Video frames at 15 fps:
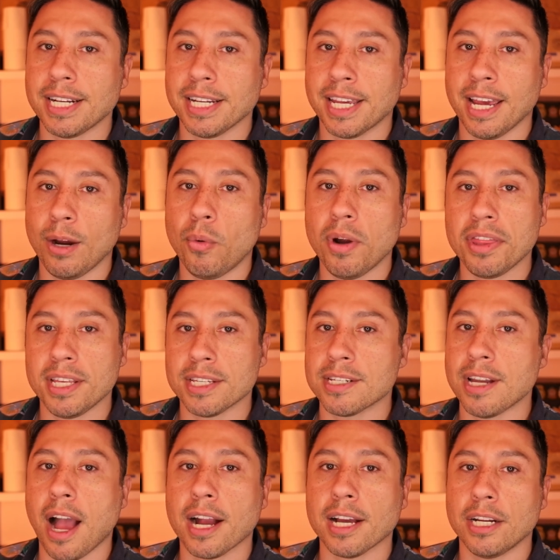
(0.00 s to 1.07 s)
to get with is
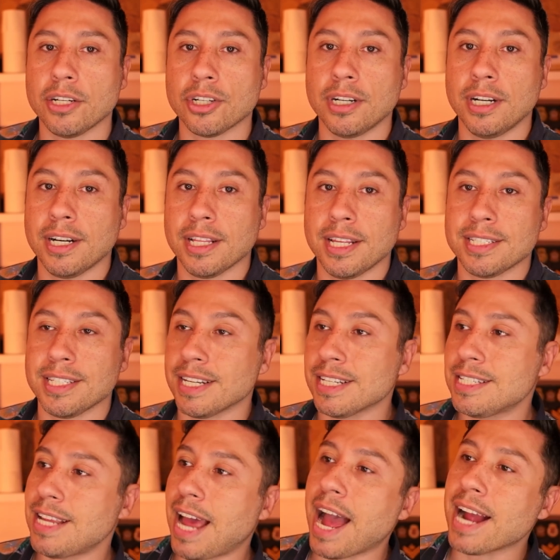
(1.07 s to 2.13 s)
not going to turn into this
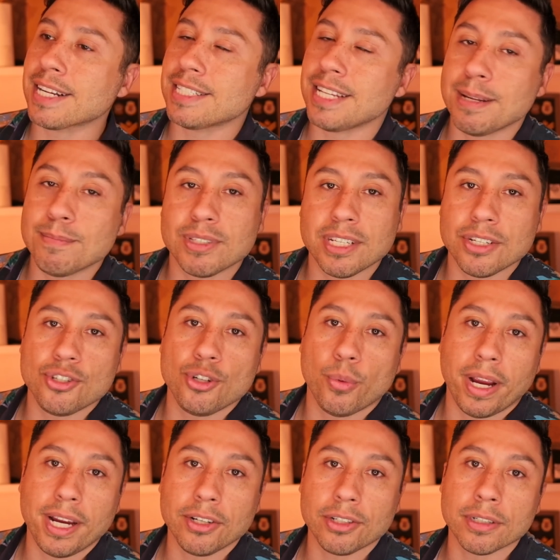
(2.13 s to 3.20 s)
exact same
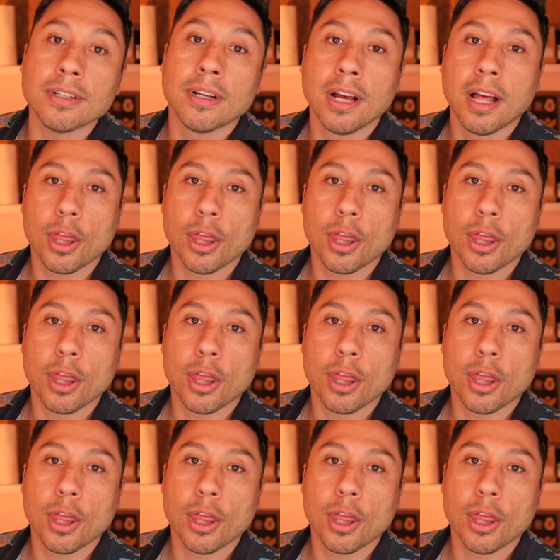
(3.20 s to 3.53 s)
situation